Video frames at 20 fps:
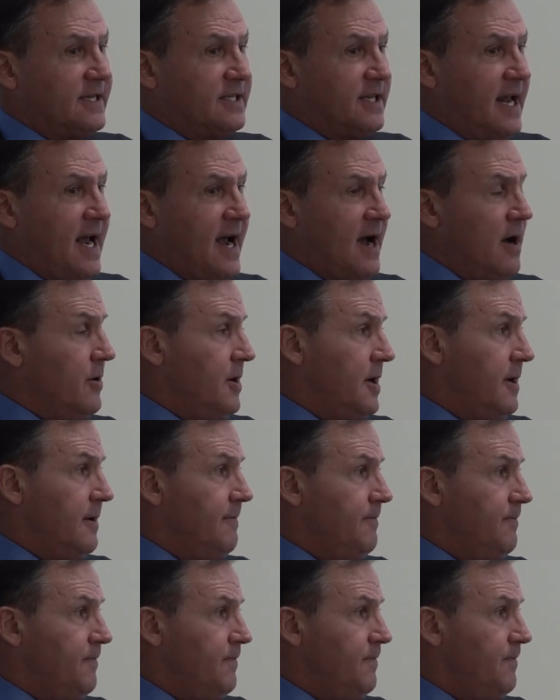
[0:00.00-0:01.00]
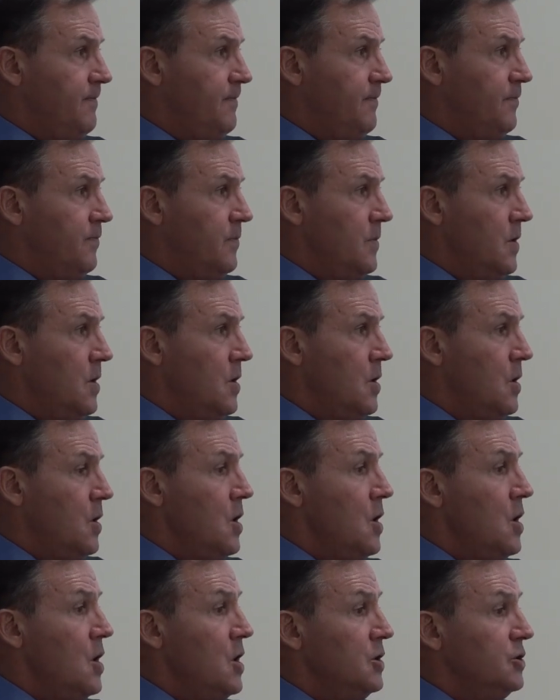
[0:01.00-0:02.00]
County.
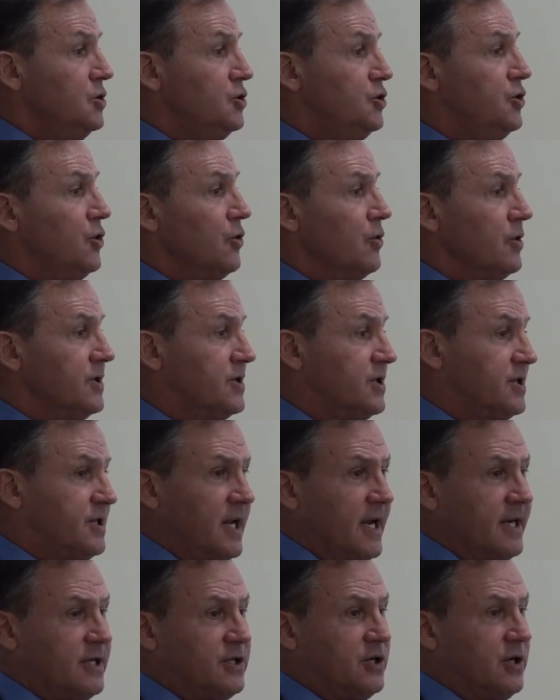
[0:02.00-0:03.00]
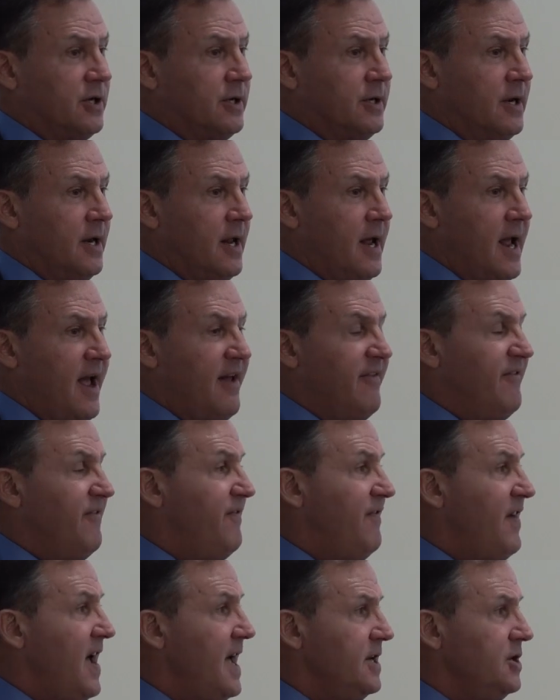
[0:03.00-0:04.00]
Jurisdiction and
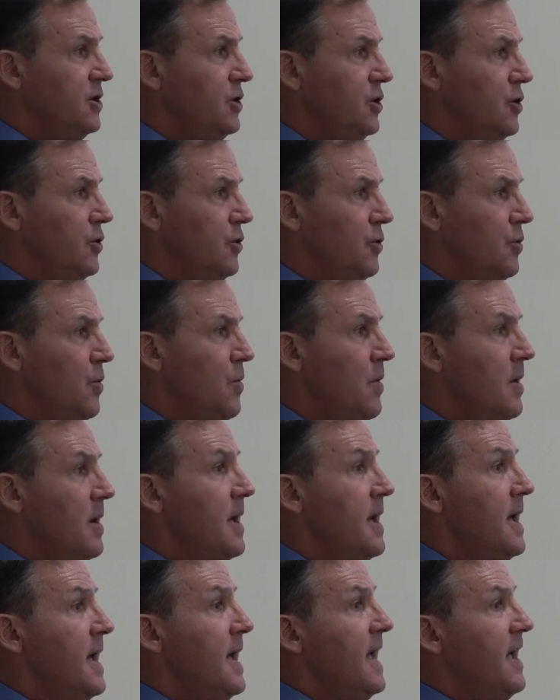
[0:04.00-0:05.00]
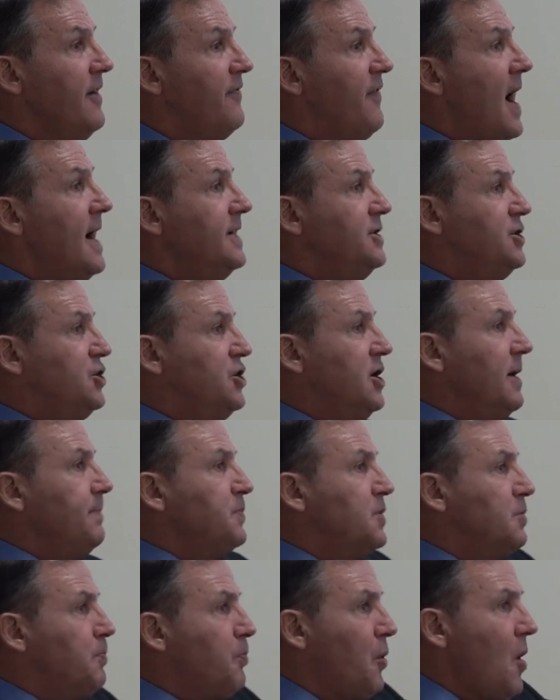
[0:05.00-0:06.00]
venue, if I
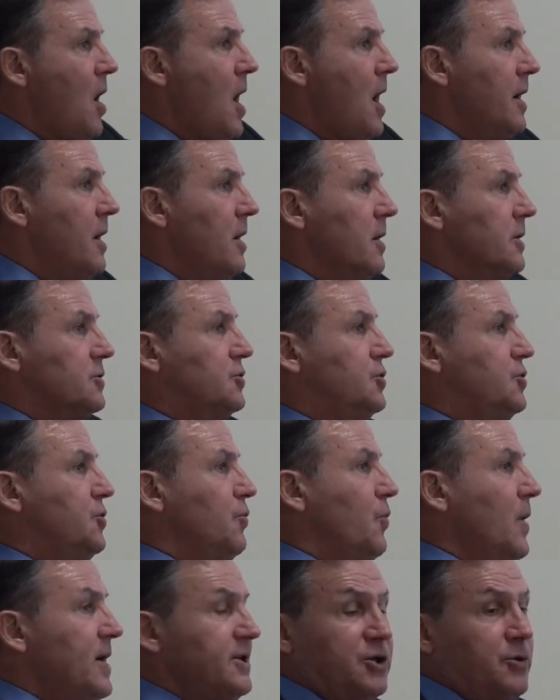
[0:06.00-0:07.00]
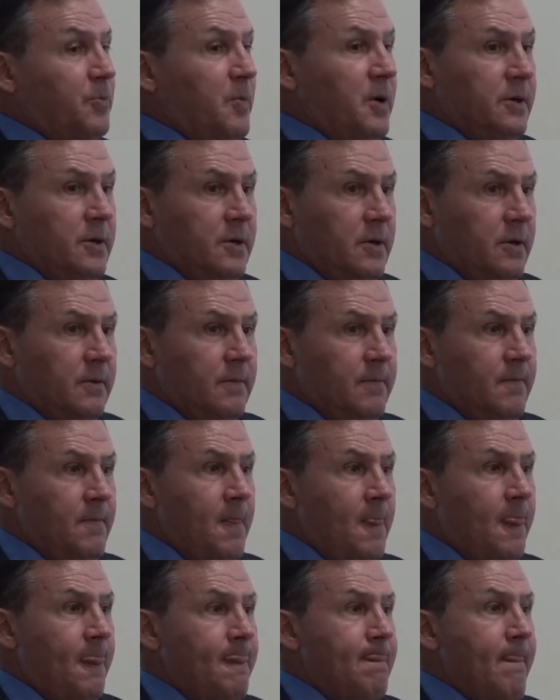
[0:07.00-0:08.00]
shipped product to Richmond,
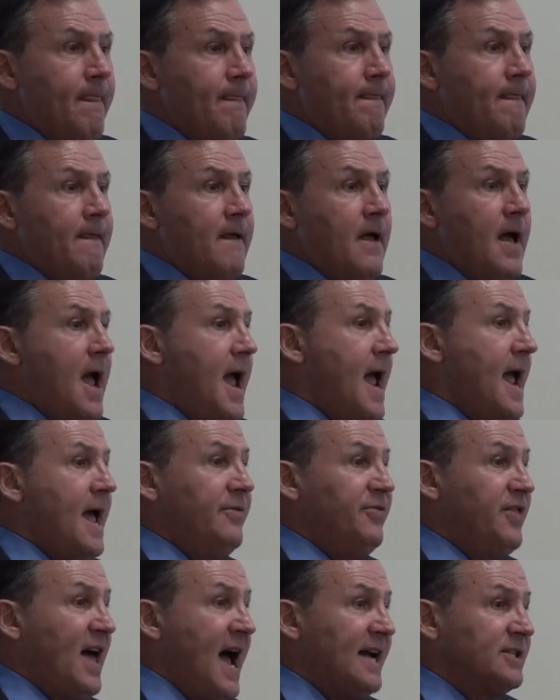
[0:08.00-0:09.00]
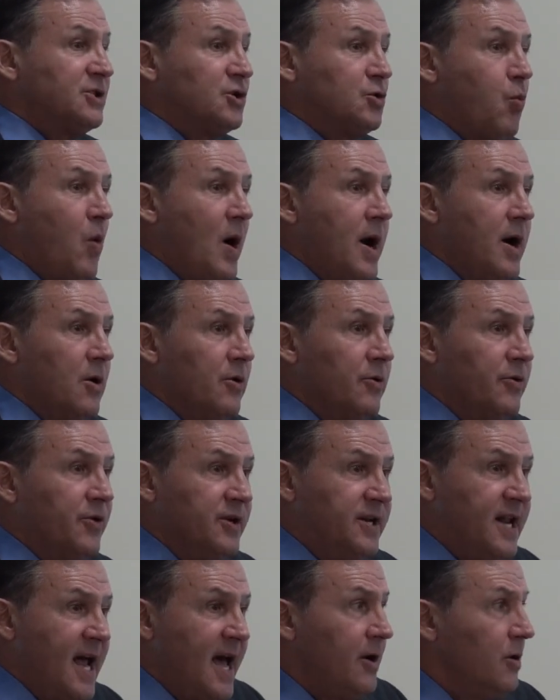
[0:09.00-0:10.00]
and that's where the
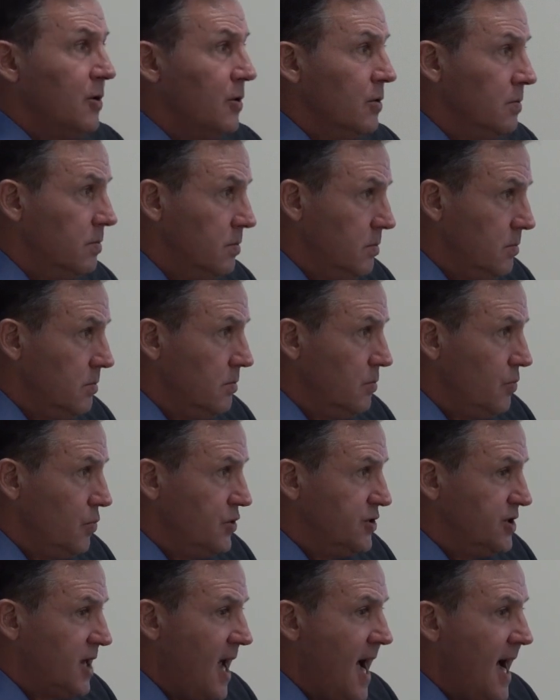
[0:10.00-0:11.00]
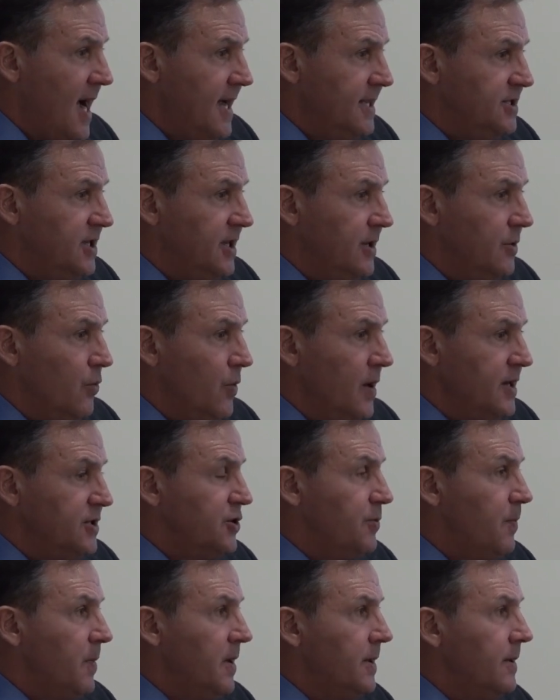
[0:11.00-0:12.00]
debtor resides, in
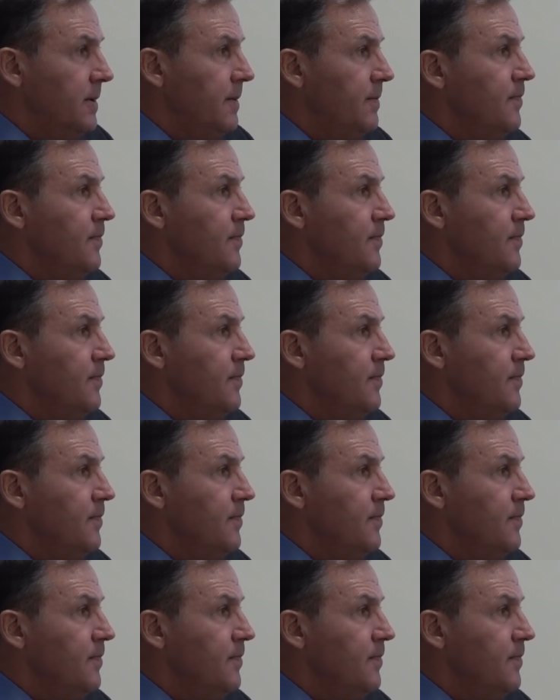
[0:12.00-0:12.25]
Richmond,